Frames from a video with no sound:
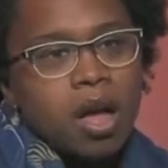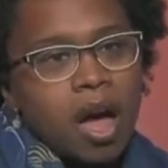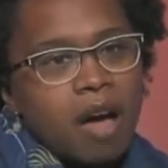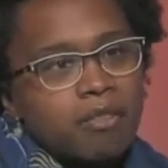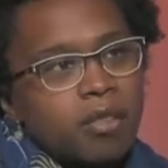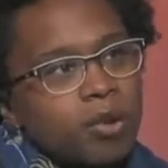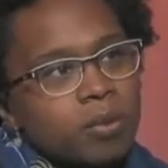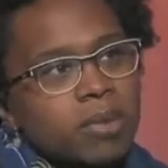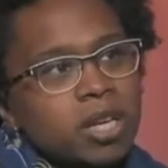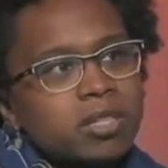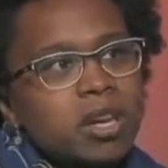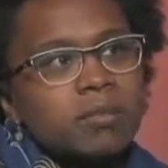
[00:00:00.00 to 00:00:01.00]
have a little bit
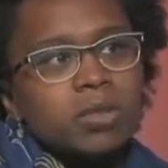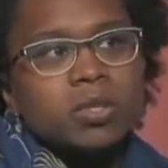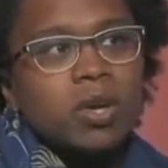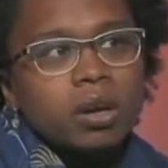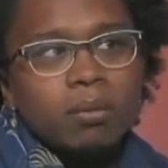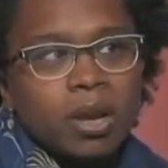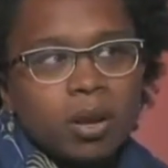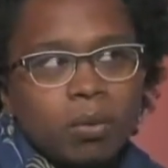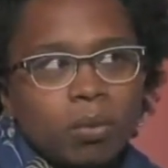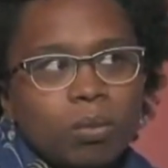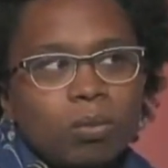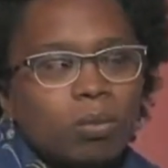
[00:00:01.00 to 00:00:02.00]
of time to talk about
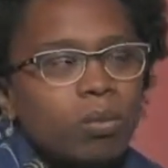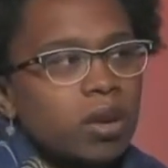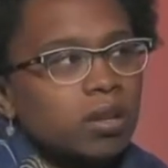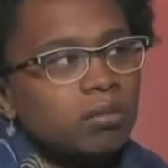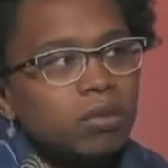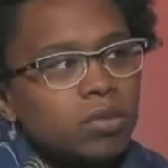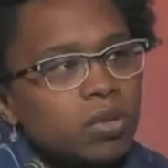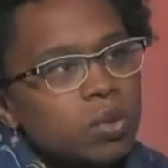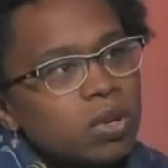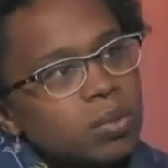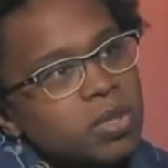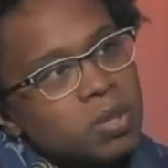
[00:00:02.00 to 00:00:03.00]
what the
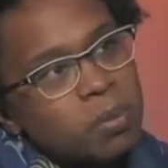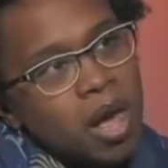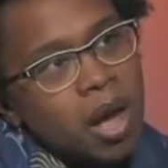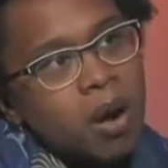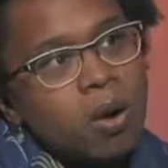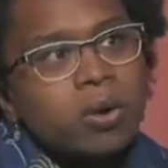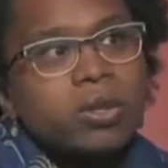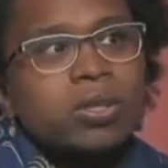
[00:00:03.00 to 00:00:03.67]
story was about,